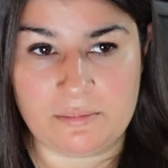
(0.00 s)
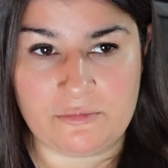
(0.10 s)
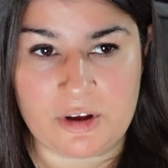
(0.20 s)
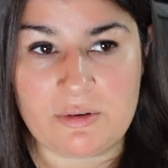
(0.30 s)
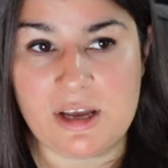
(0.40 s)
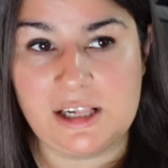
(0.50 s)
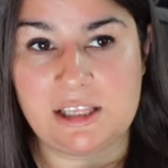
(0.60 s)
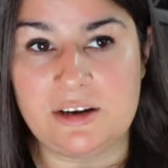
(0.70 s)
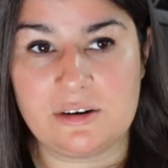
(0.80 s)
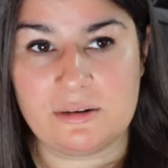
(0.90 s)
very
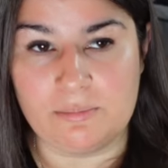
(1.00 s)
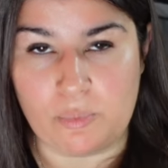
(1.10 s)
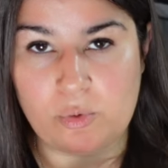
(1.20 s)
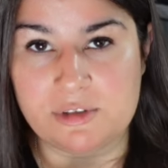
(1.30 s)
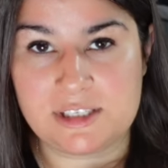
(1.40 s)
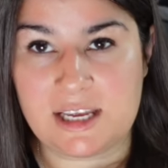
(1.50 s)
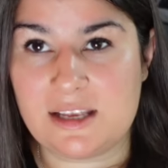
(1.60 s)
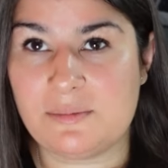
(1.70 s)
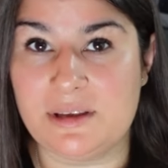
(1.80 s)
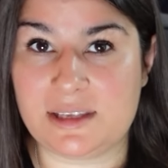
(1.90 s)
clear, bold
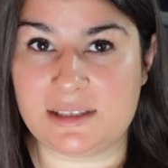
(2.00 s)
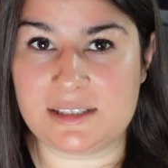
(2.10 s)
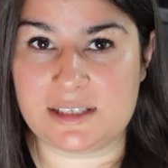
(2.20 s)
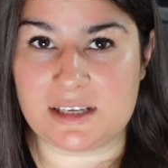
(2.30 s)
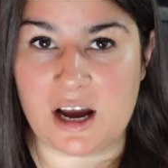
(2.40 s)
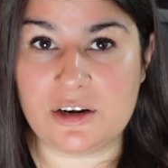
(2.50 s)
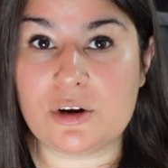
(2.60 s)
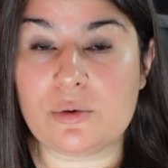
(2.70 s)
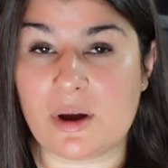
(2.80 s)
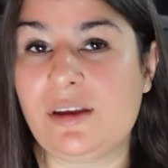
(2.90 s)
statement that says
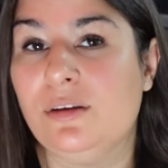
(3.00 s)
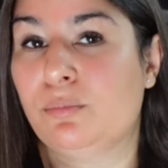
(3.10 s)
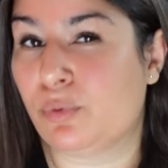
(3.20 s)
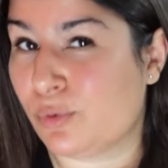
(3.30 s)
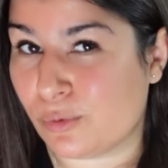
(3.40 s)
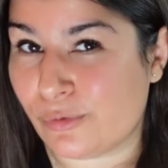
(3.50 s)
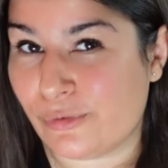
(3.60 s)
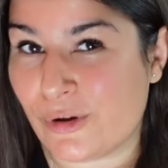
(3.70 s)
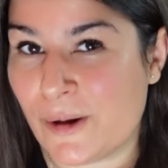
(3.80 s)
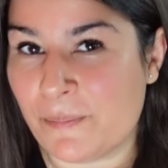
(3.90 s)
uncorrected
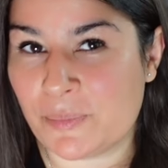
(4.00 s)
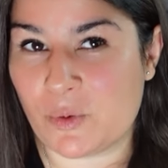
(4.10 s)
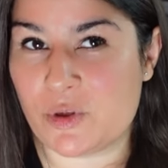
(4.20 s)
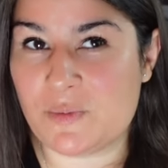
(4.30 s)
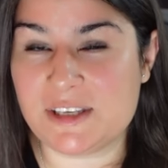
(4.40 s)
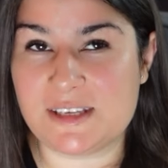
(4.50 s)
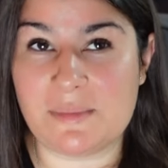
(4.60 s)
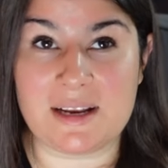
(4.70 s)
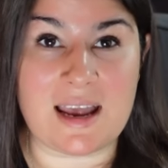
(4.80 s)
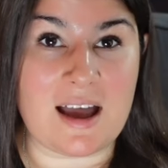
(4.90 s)
proof, which means it
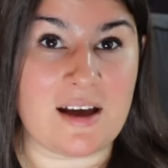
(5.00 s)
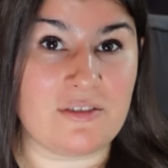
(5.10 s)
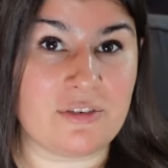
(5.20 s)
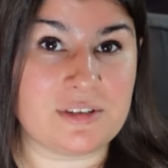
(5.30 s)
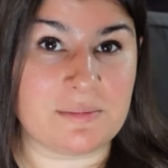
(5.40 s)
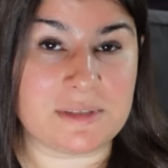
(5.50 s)
might have some